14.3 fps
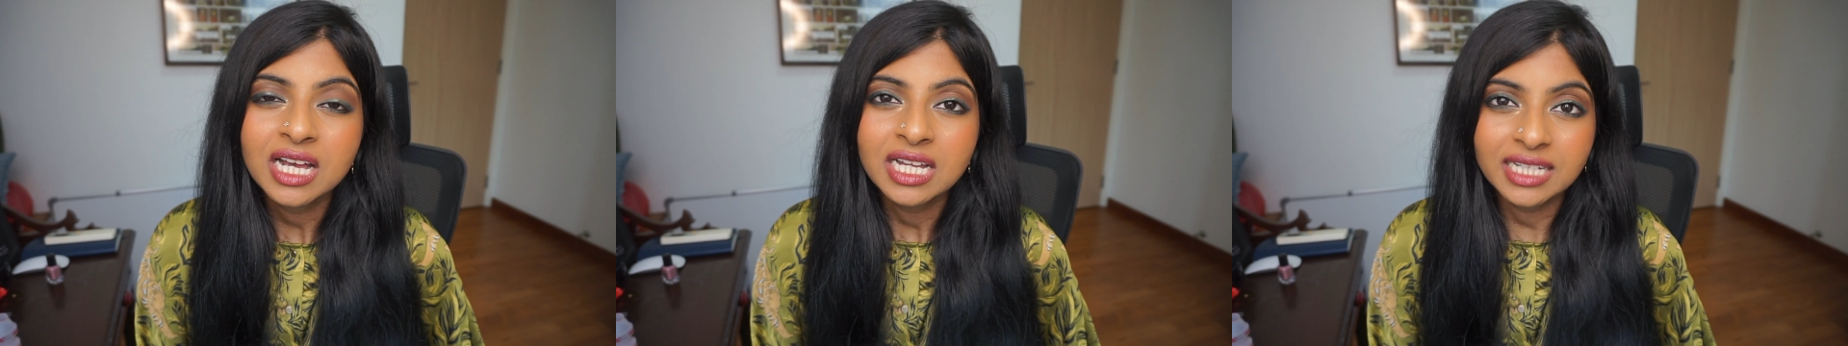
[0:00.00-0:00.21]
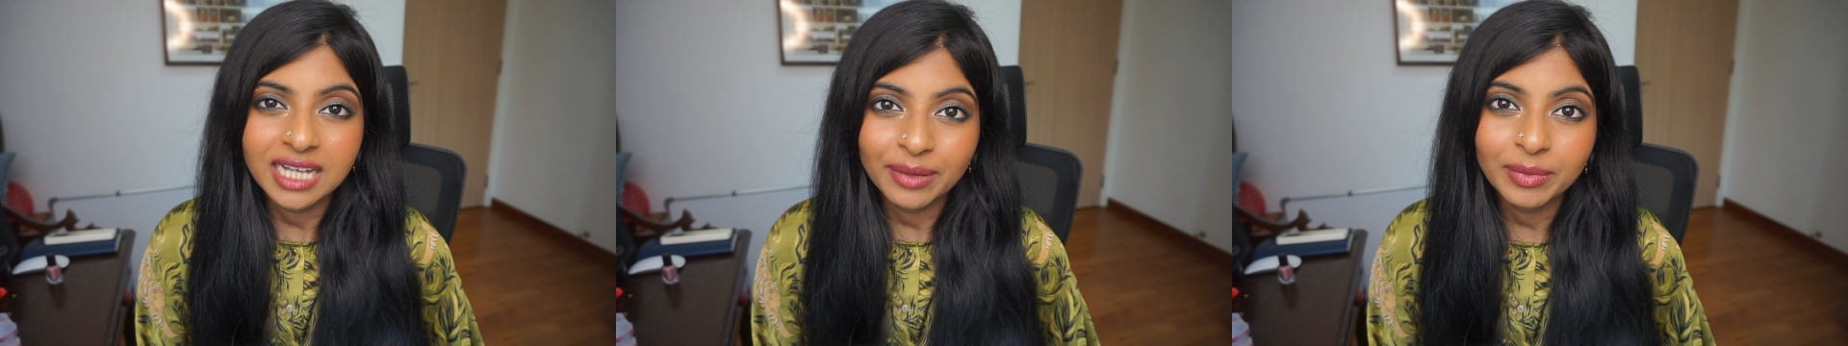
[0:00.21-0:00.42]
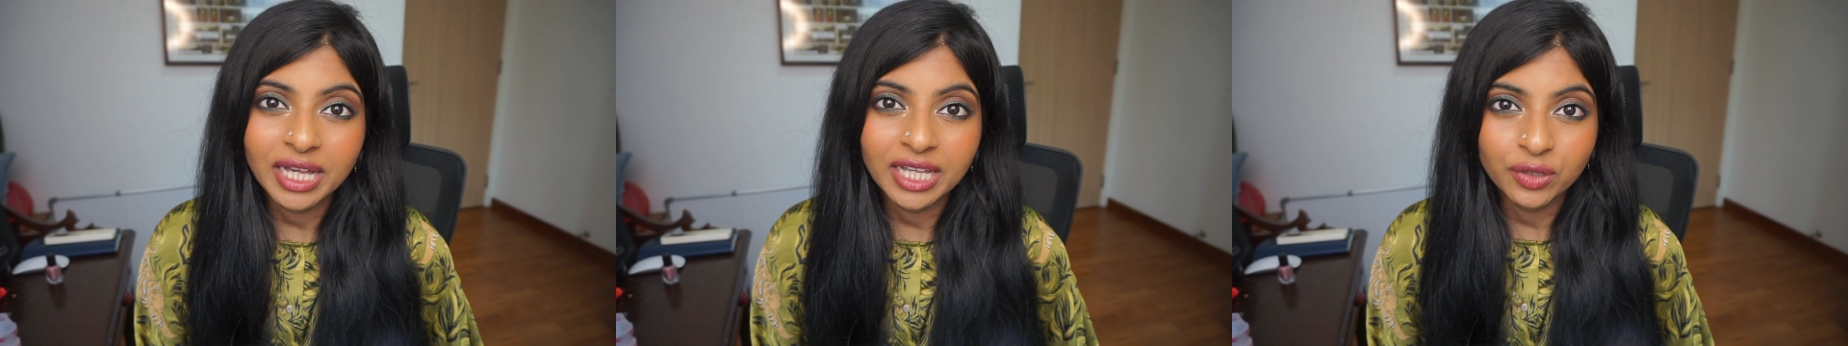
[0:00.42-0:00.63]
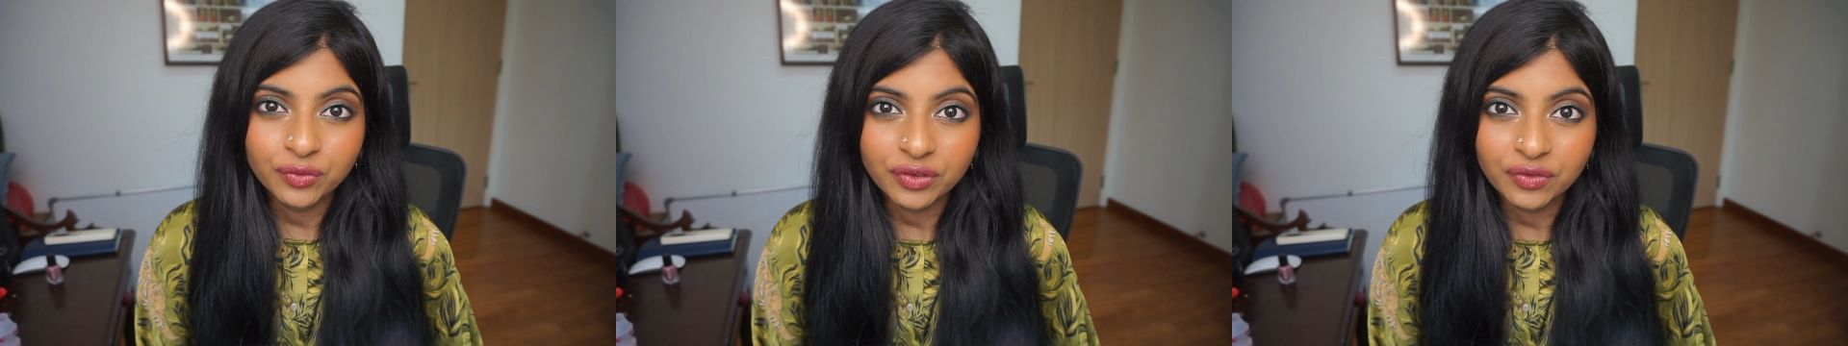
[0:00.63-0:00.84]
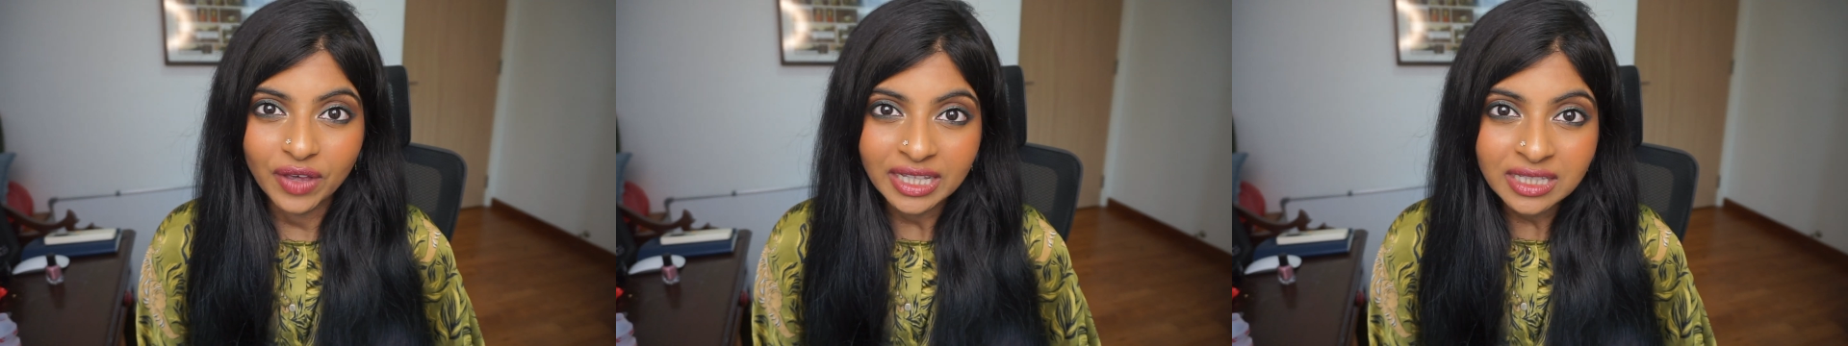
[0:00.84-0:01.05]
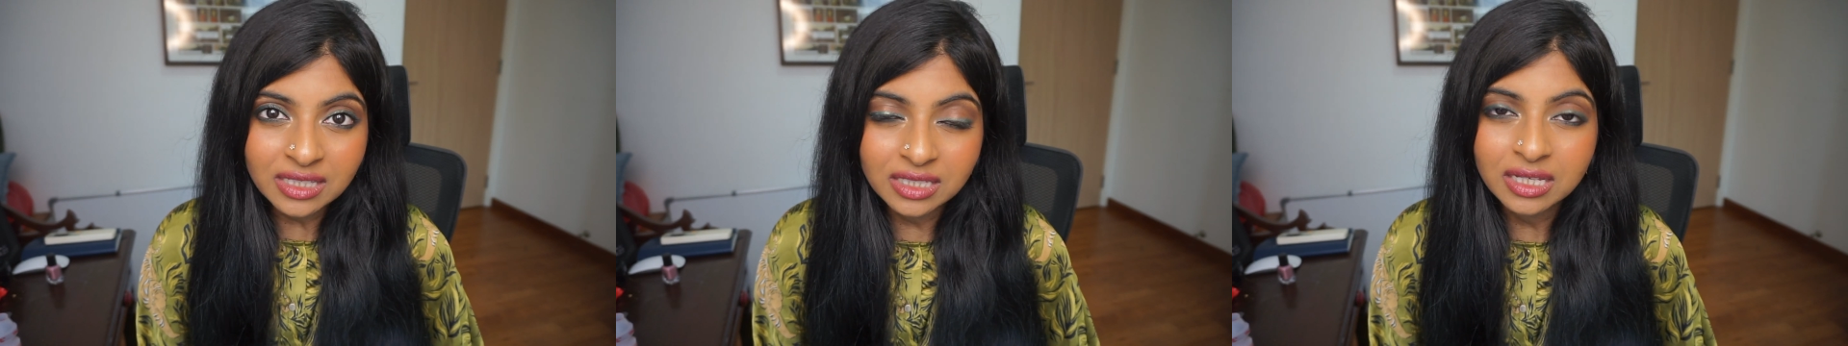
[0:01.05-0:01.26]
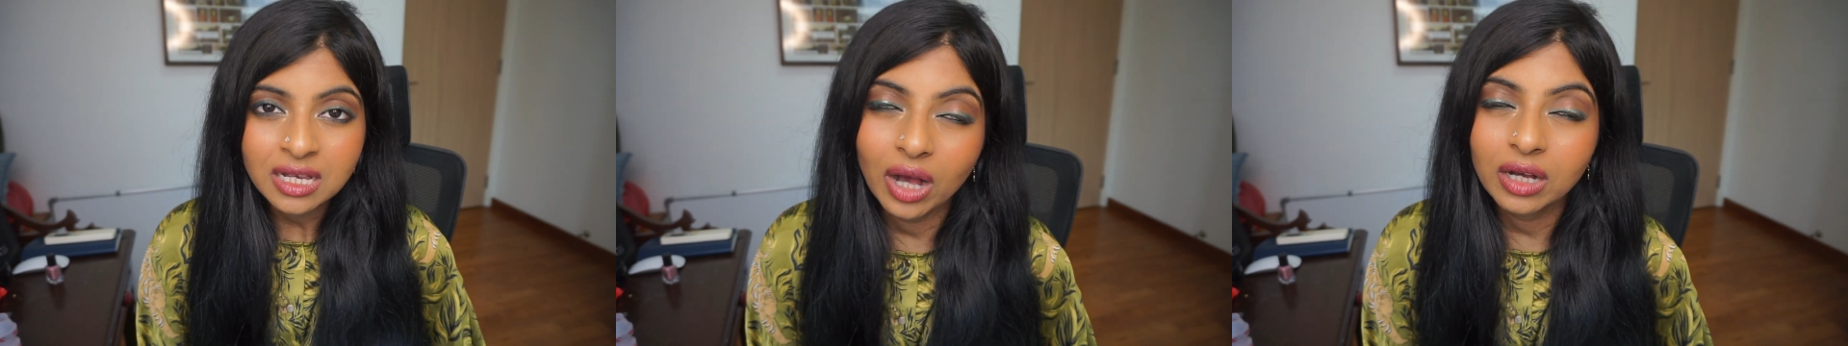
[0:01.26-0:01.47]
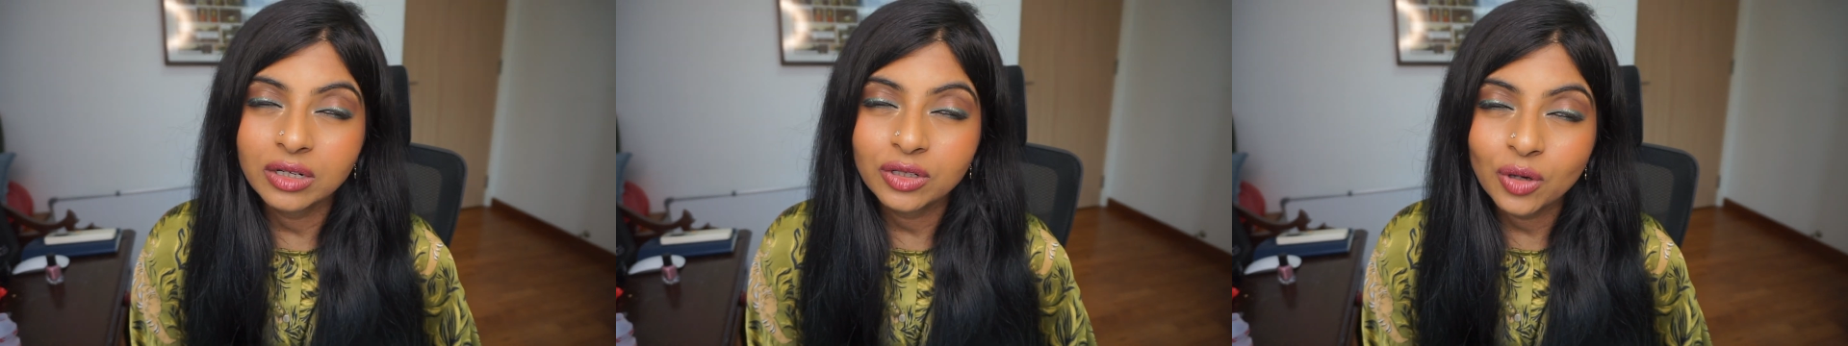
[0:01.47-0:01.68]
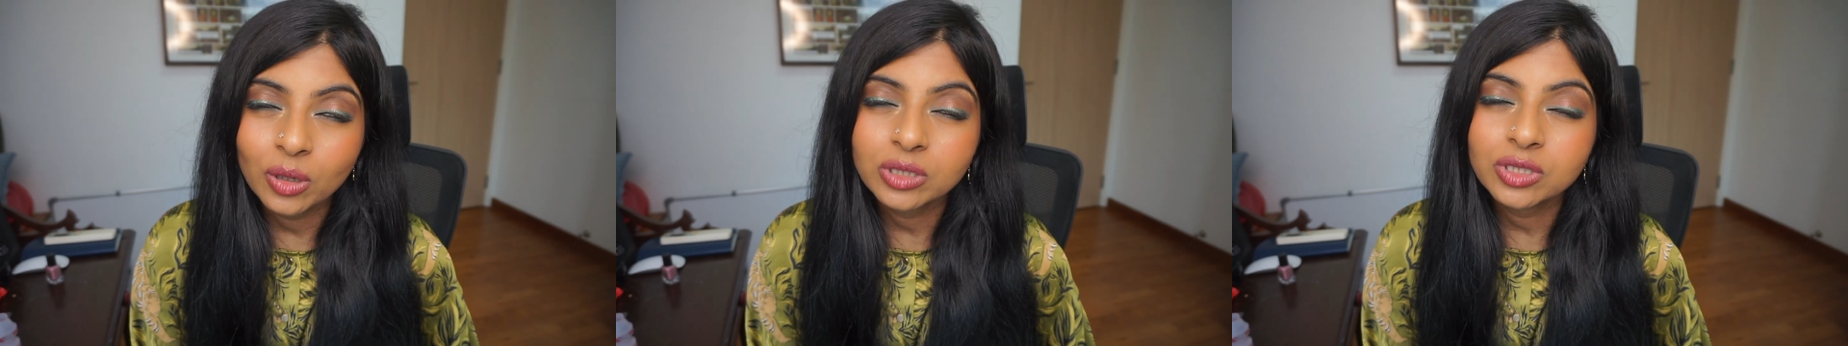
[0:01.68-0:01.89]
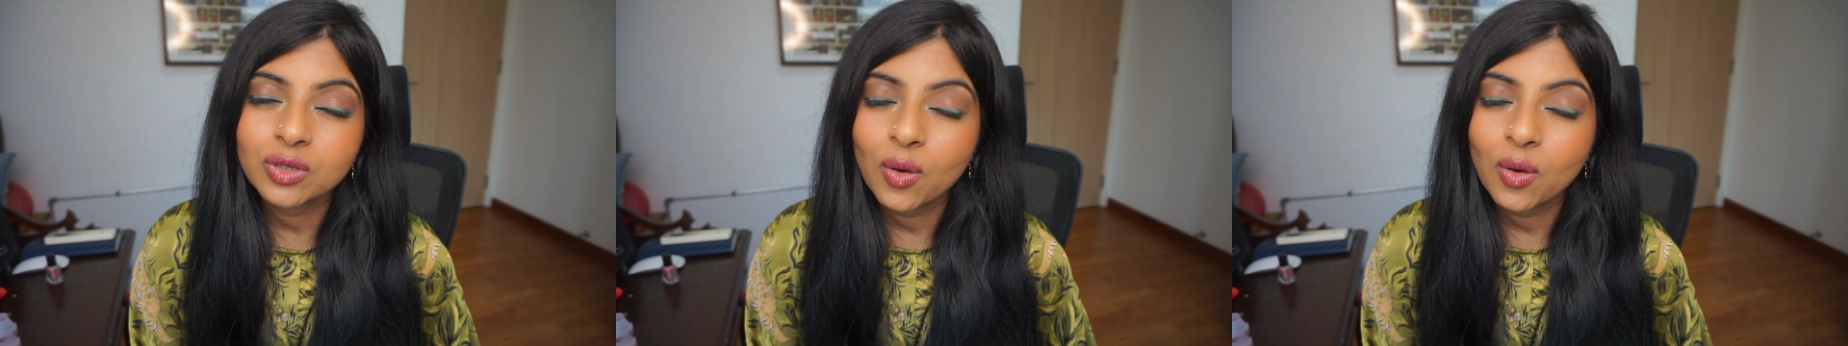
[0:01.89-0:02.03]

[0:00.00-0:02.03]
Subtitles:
timeline of events across